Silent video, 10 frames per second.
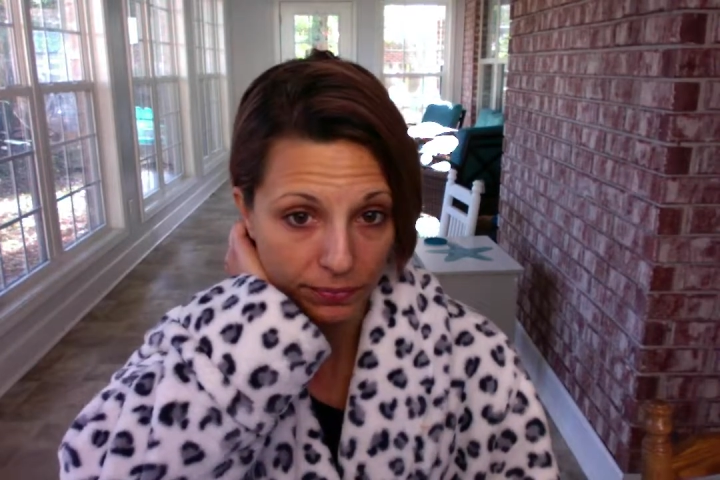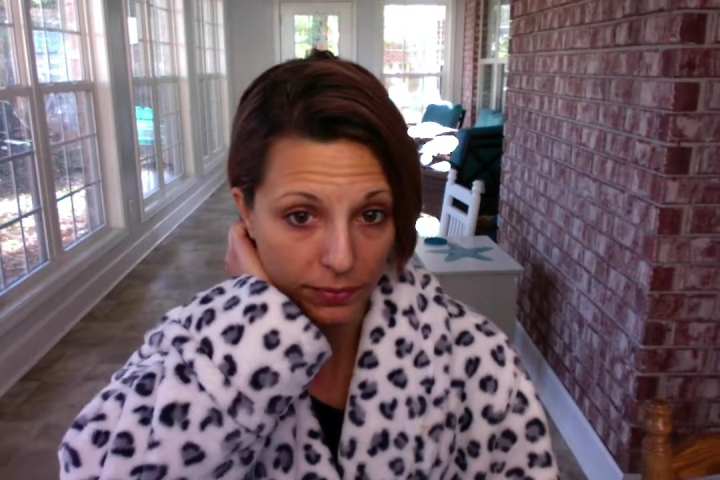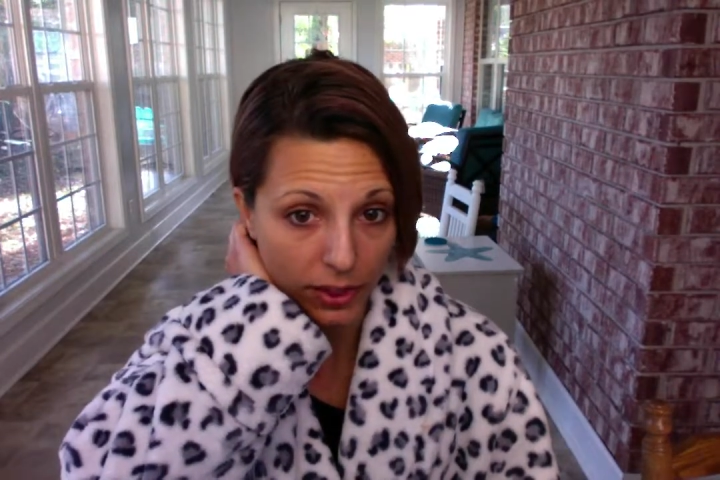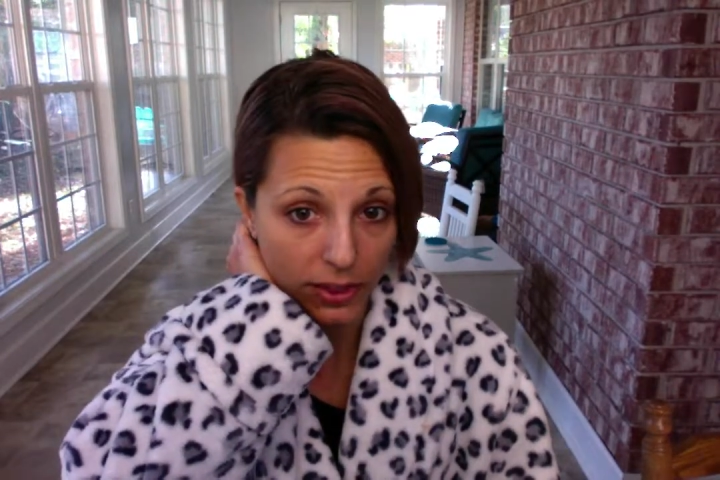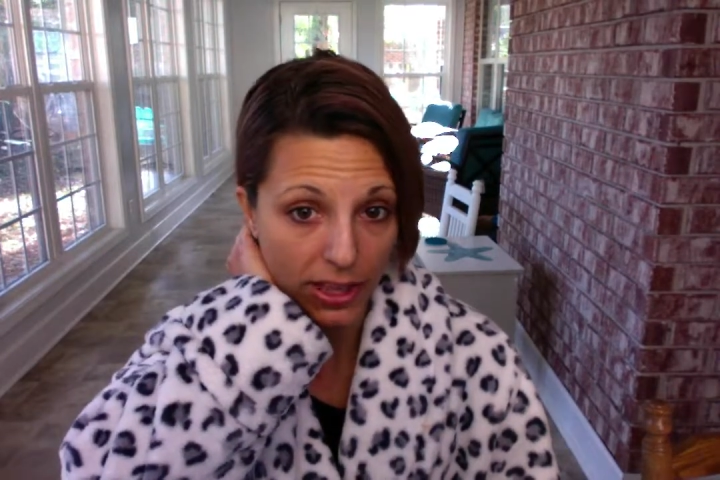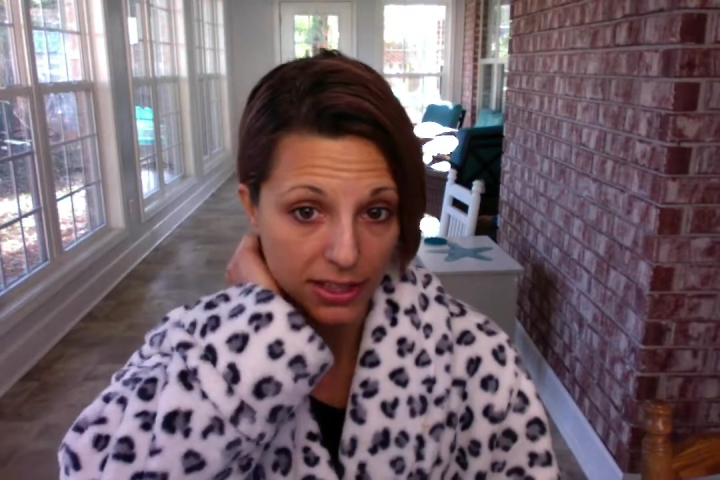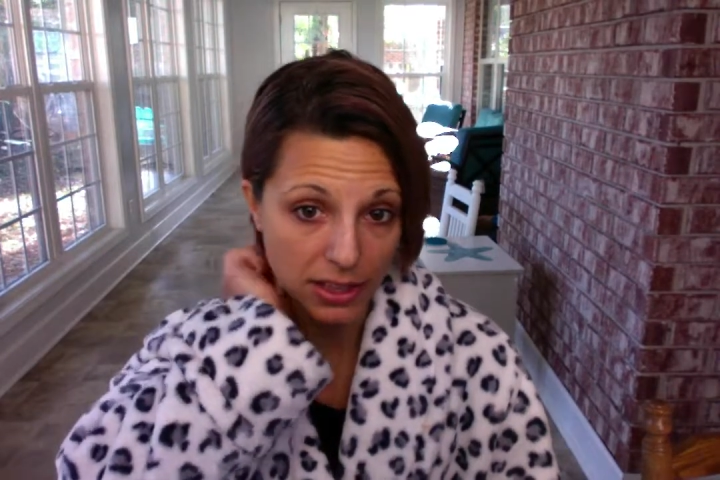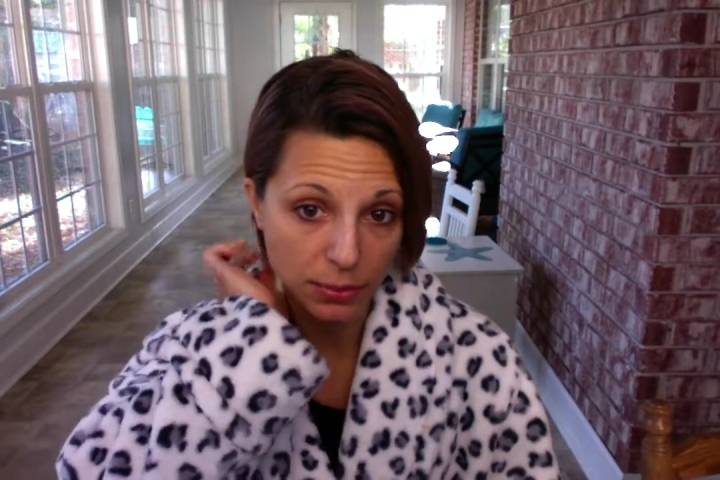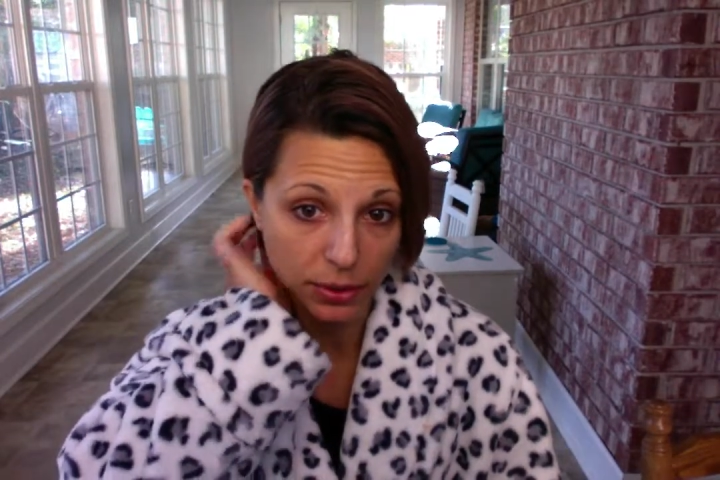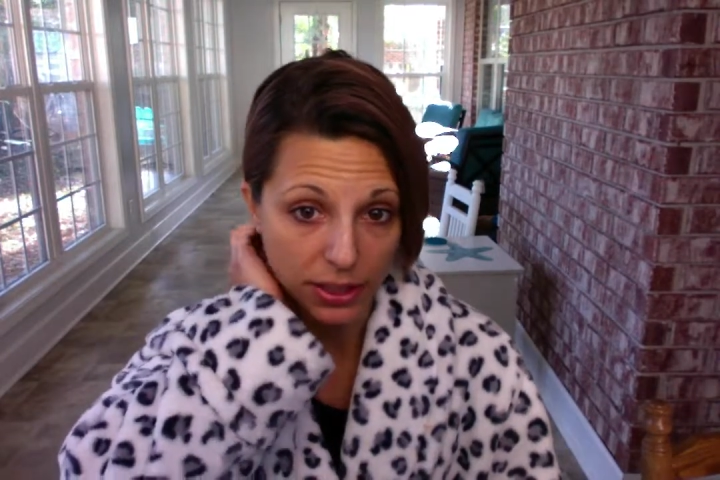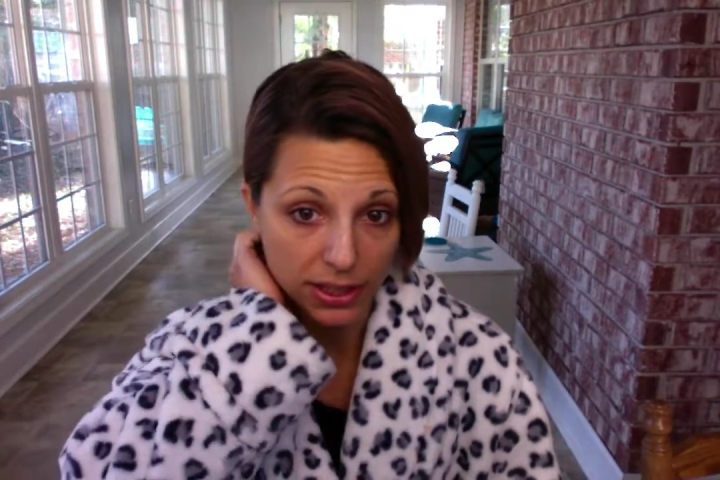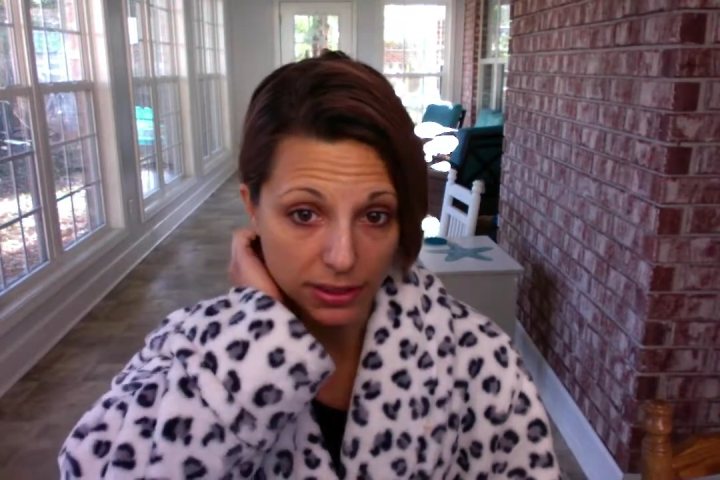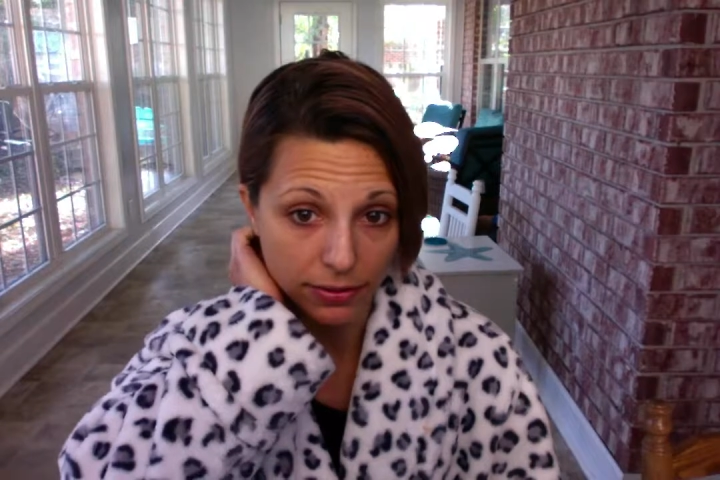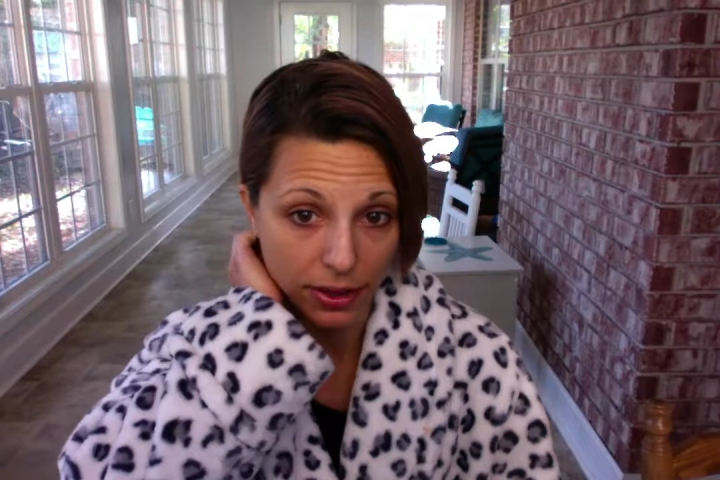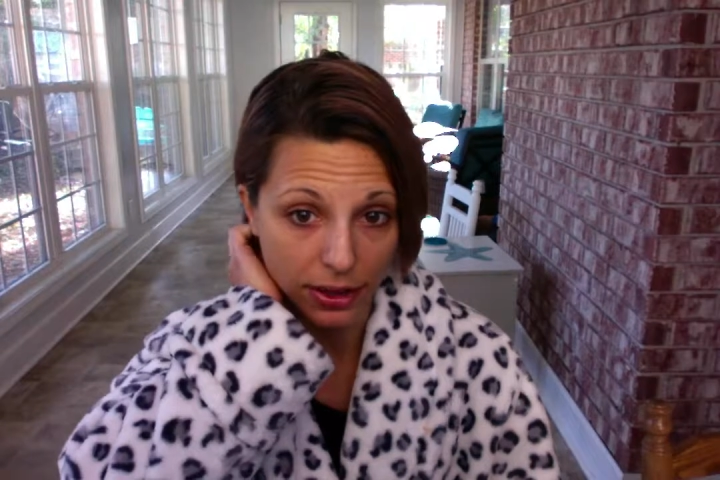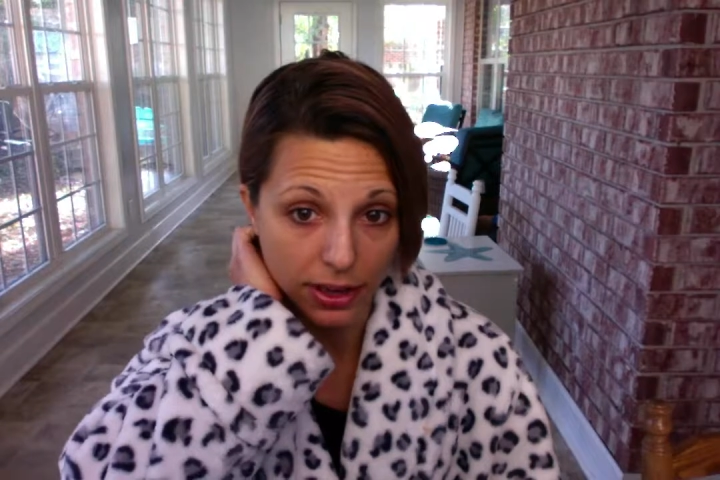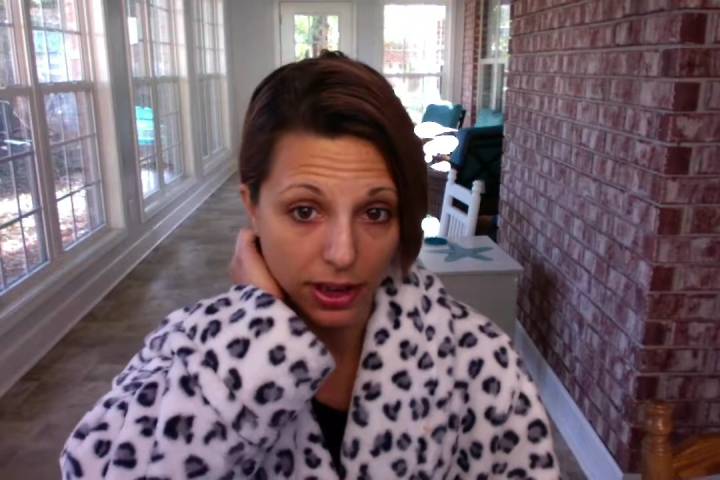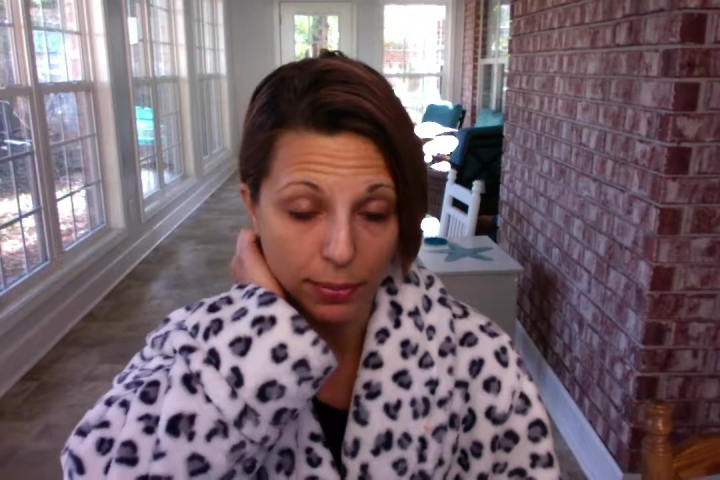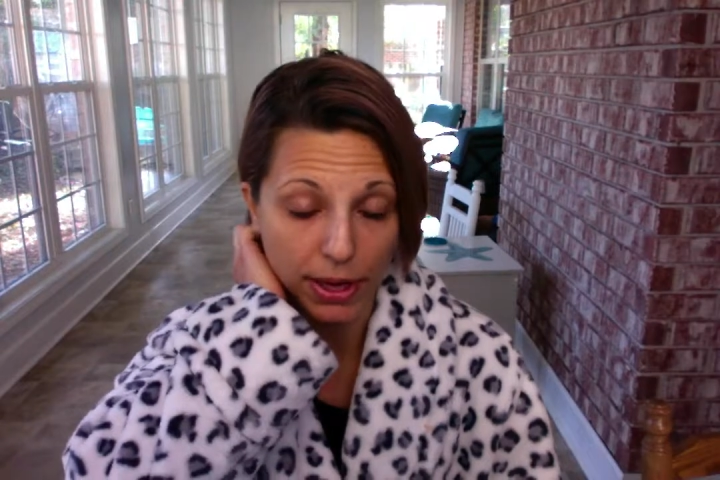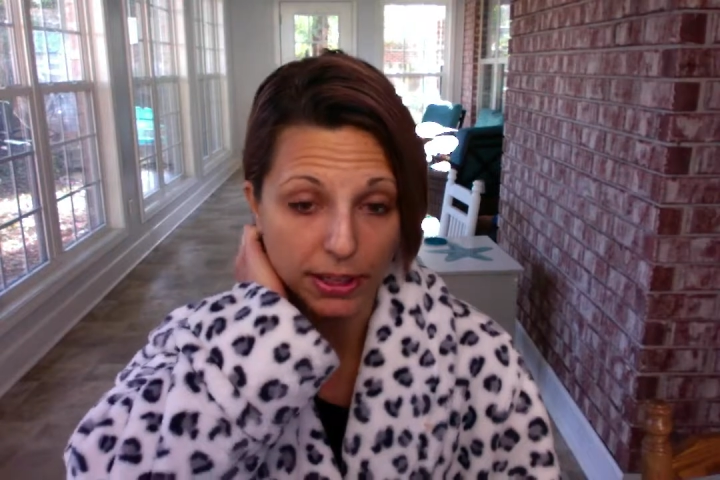The last couple of days I finally got
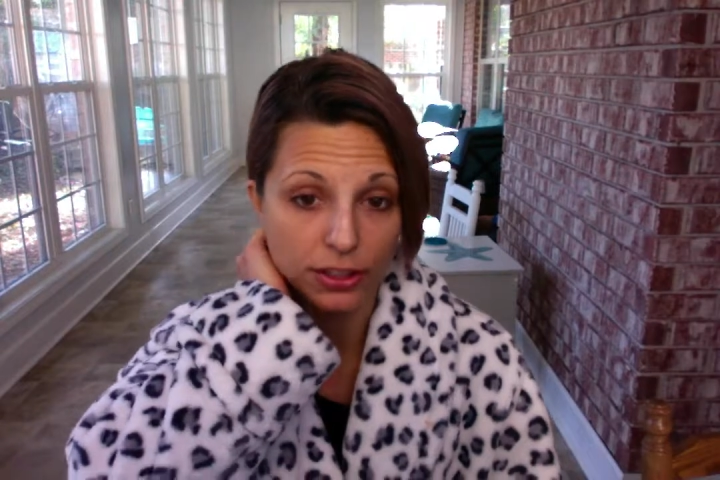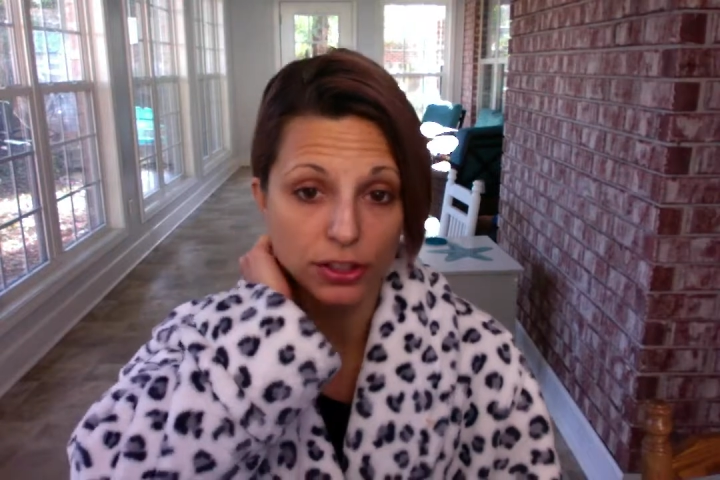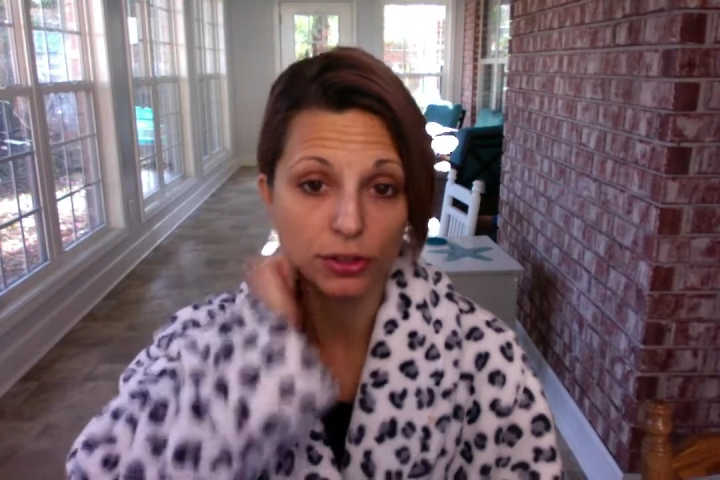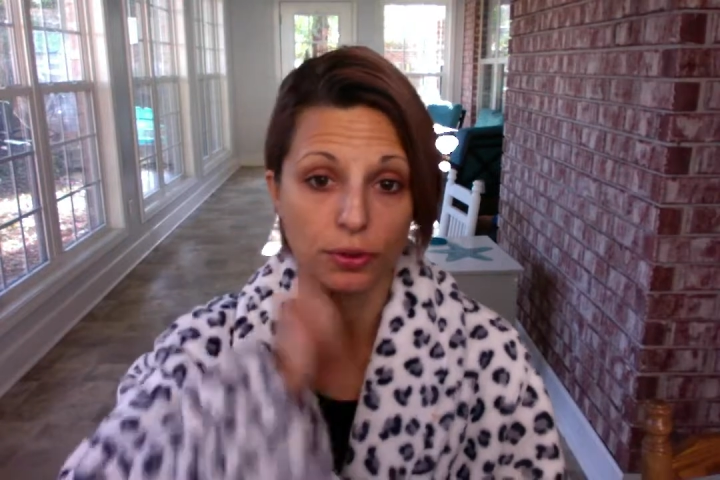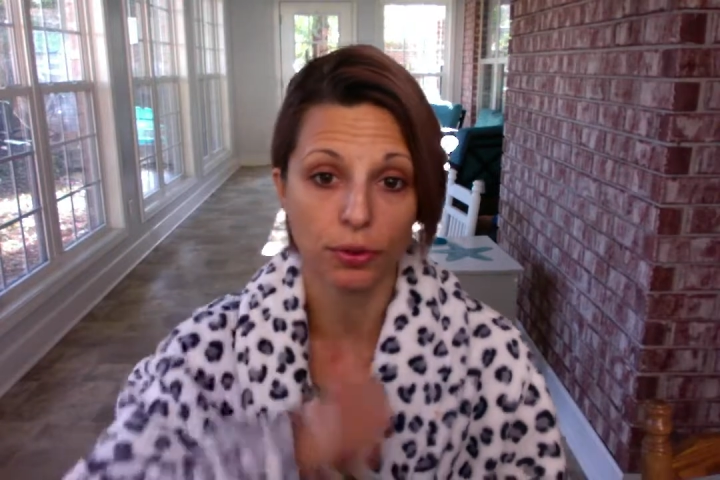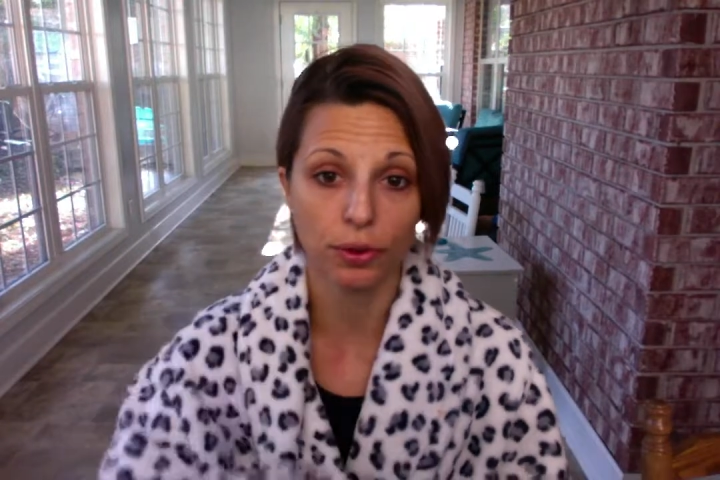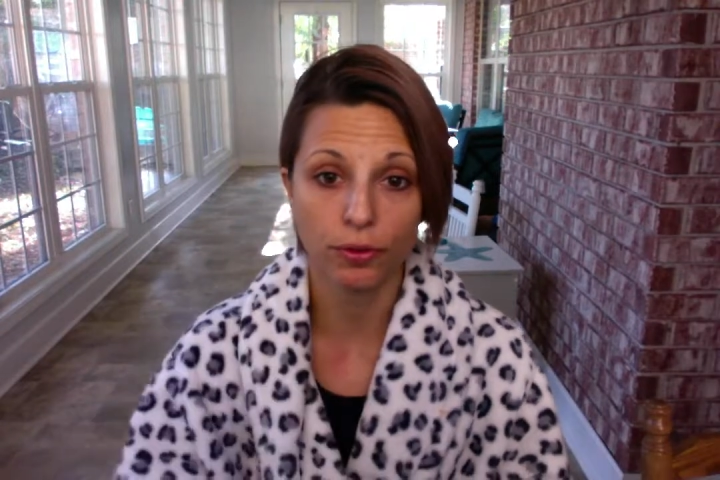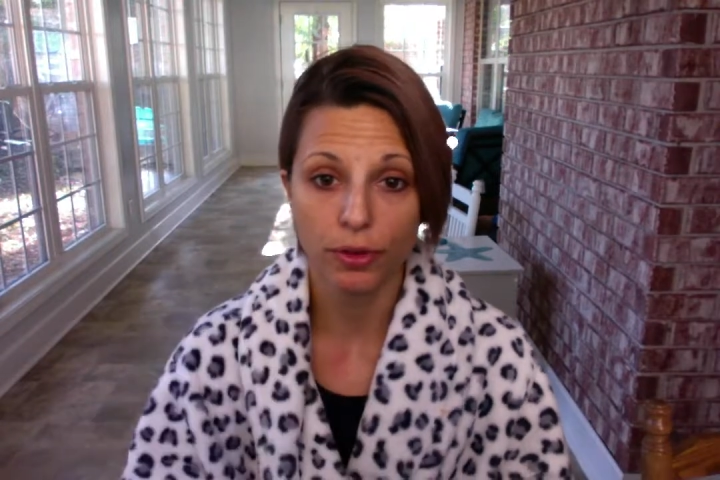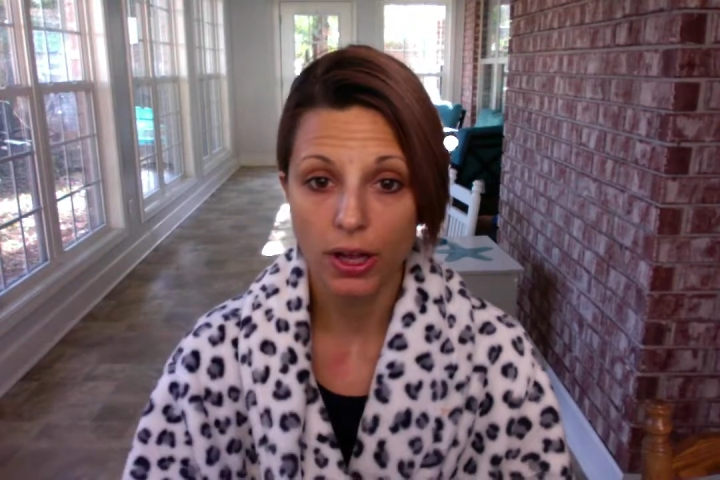back into the groove,